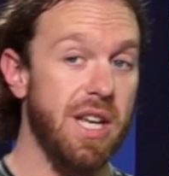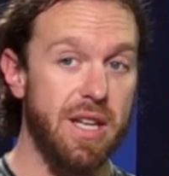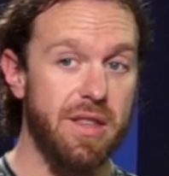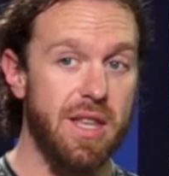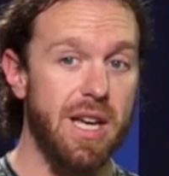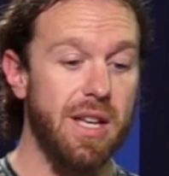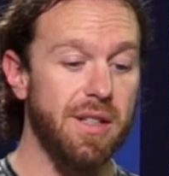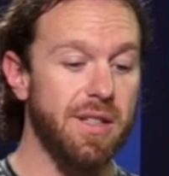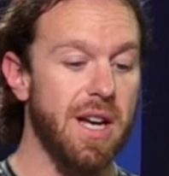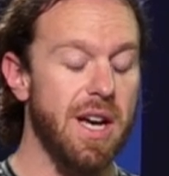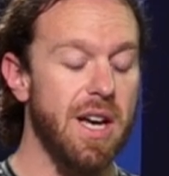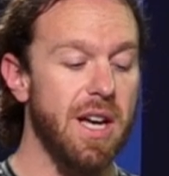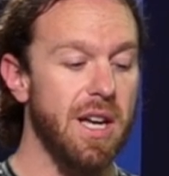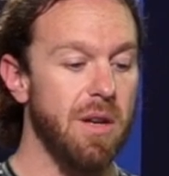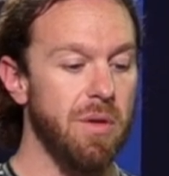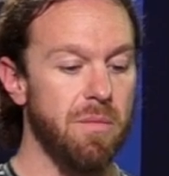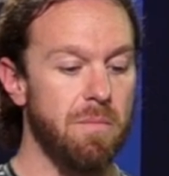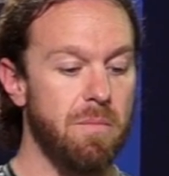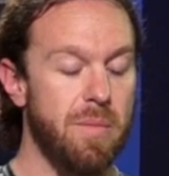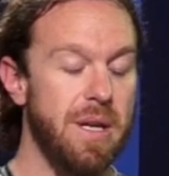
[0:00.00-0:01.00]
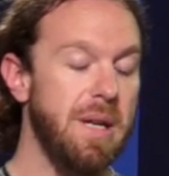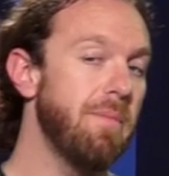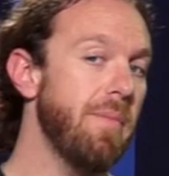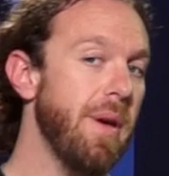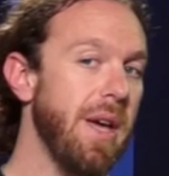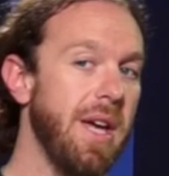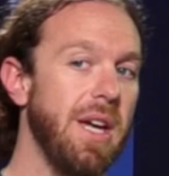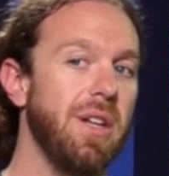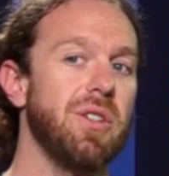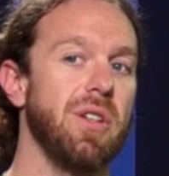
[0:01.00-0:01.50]
mm -hmm. take that time and be
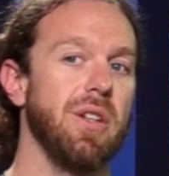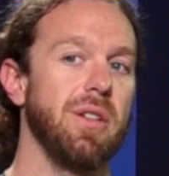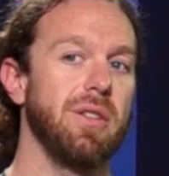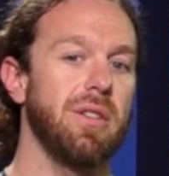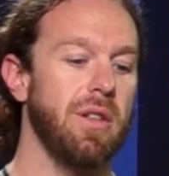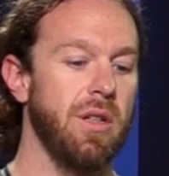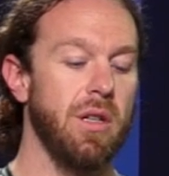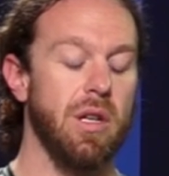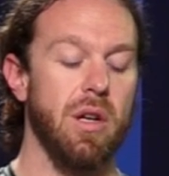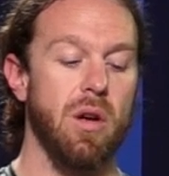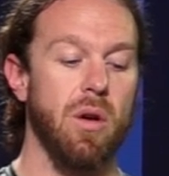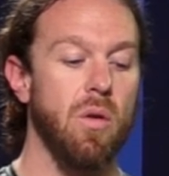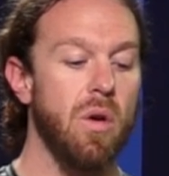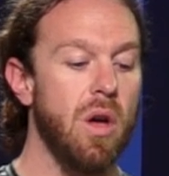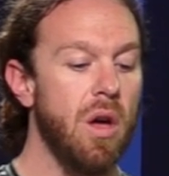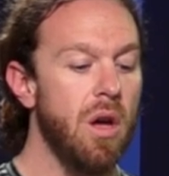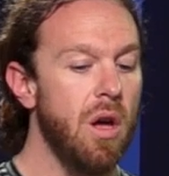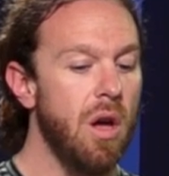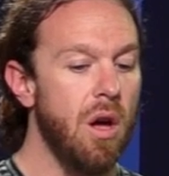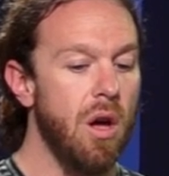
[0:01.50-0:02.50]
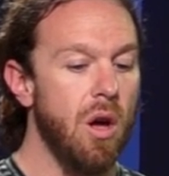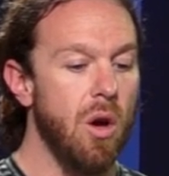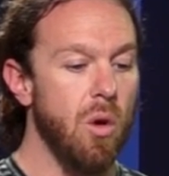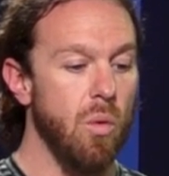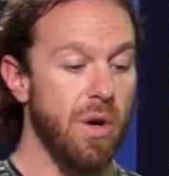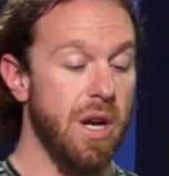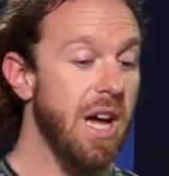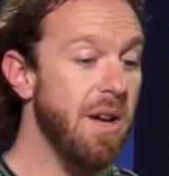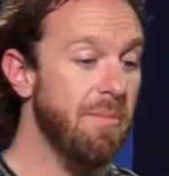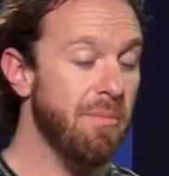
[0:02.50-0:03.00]
patient, you know?
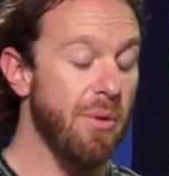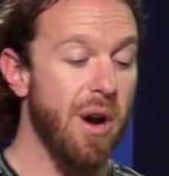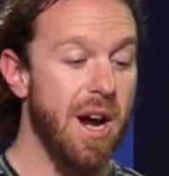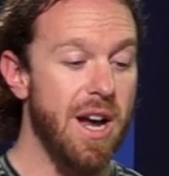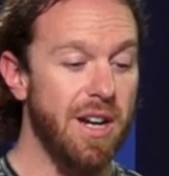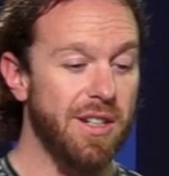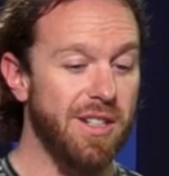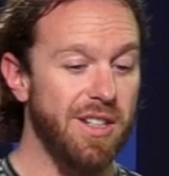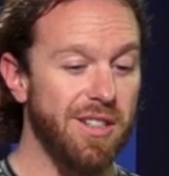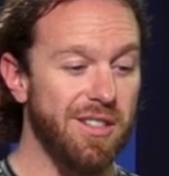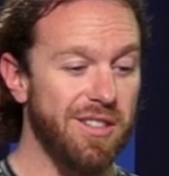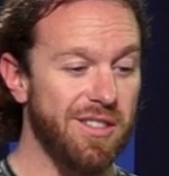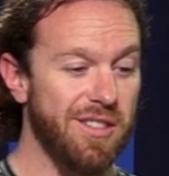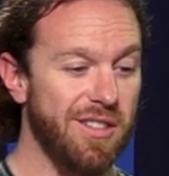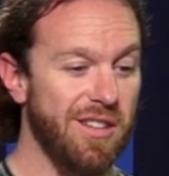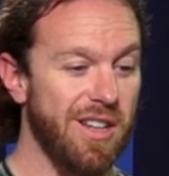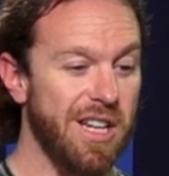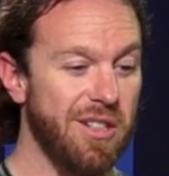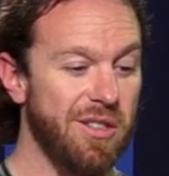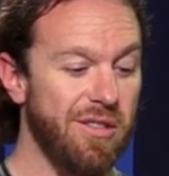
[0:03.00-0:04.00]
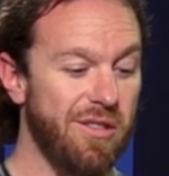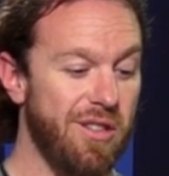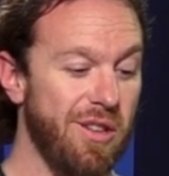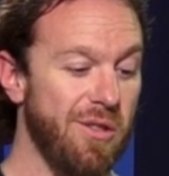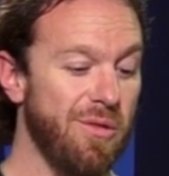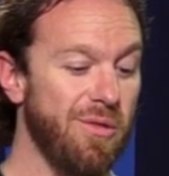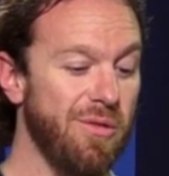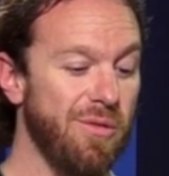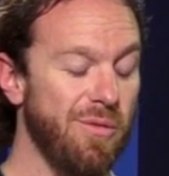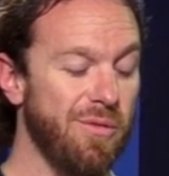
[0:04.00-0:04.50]
When I practice, I
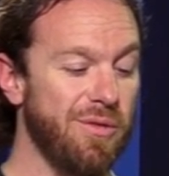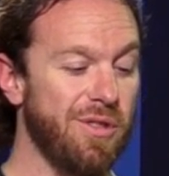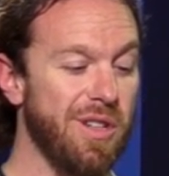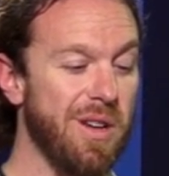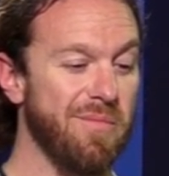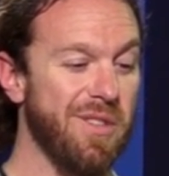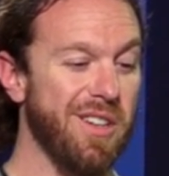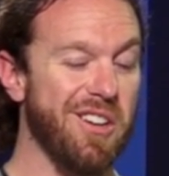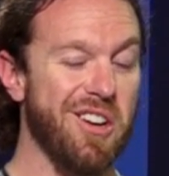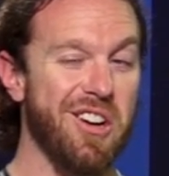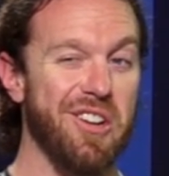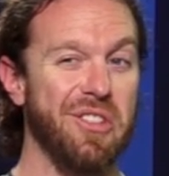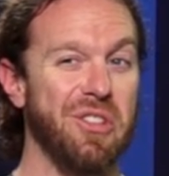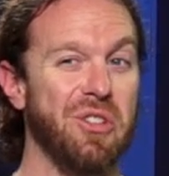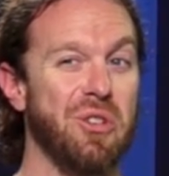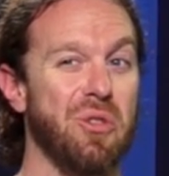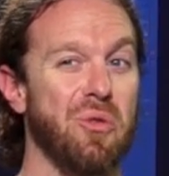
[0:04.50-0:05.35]
do something called the